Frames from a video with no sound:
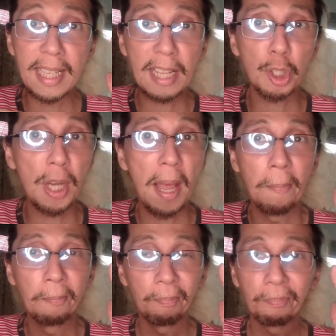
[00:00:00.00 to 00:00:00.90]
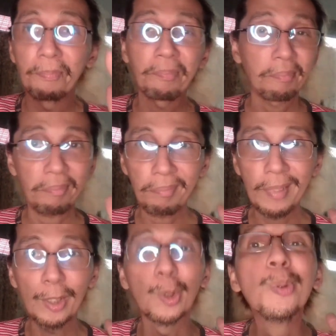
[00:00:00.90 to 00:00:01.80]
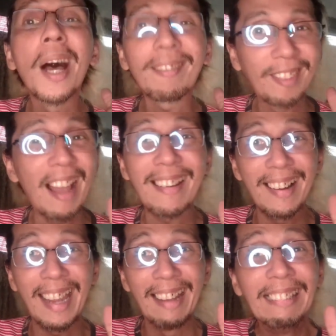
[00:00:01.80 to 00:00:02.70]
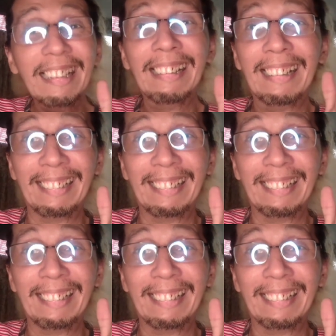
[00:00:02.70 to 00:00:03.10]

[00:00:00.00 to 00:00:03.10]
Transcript: Setsuna. Do not die again.